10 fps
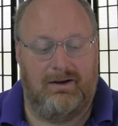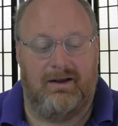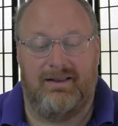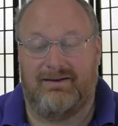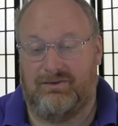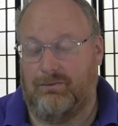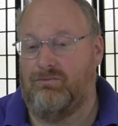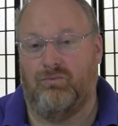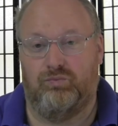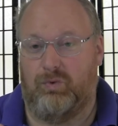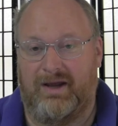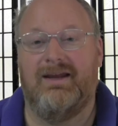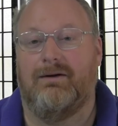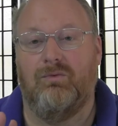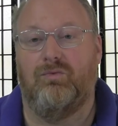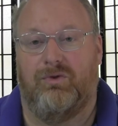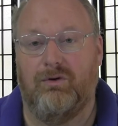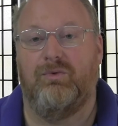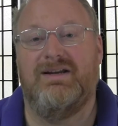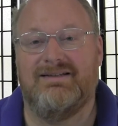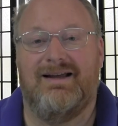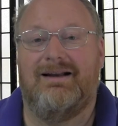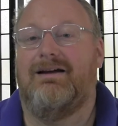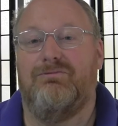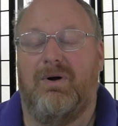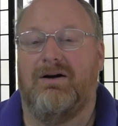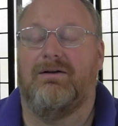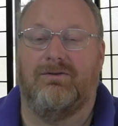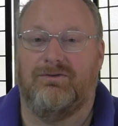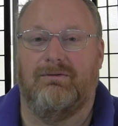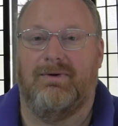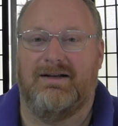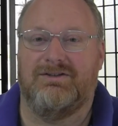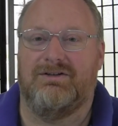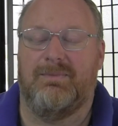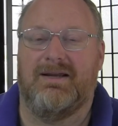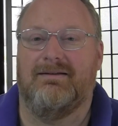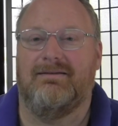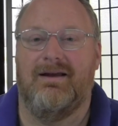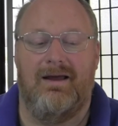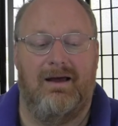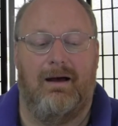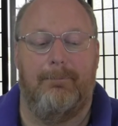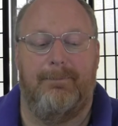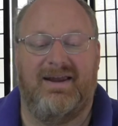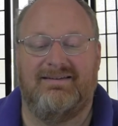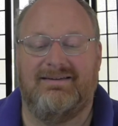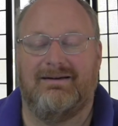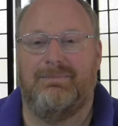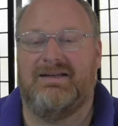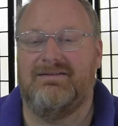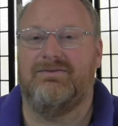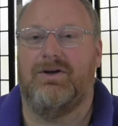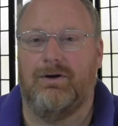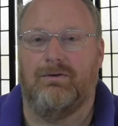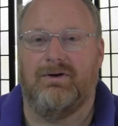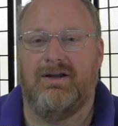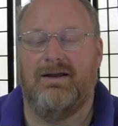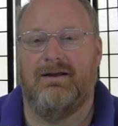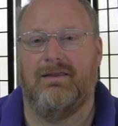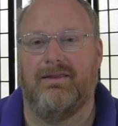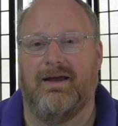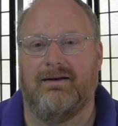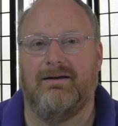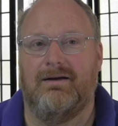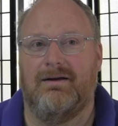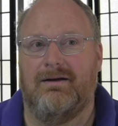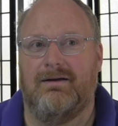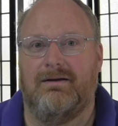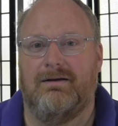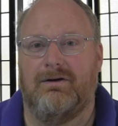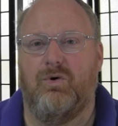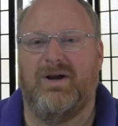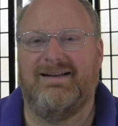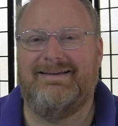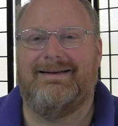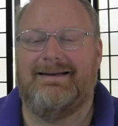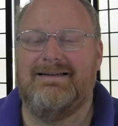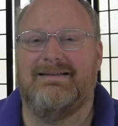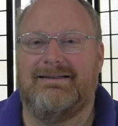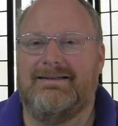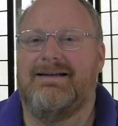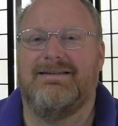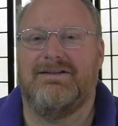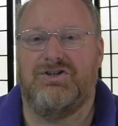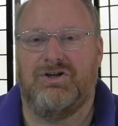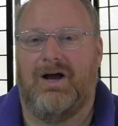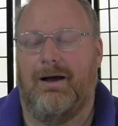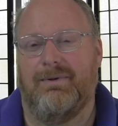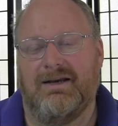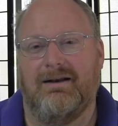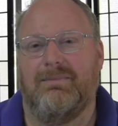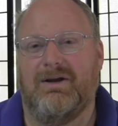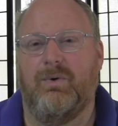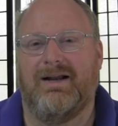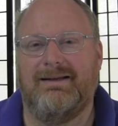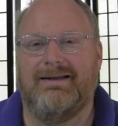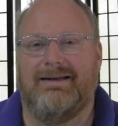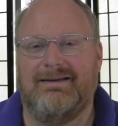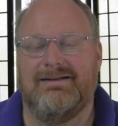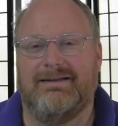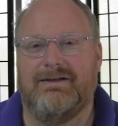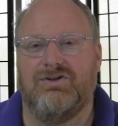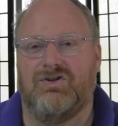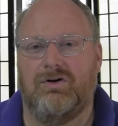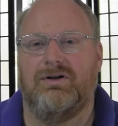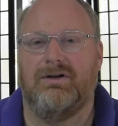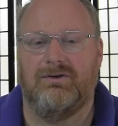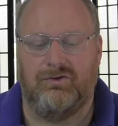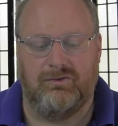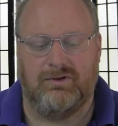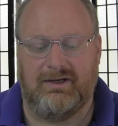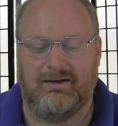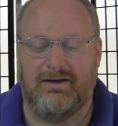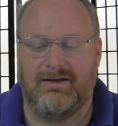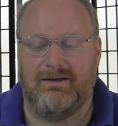And that's, again, the reason I love particles so much, is because a basic piece of code that quickly and easily does its job and can be quickly and easily inserted into the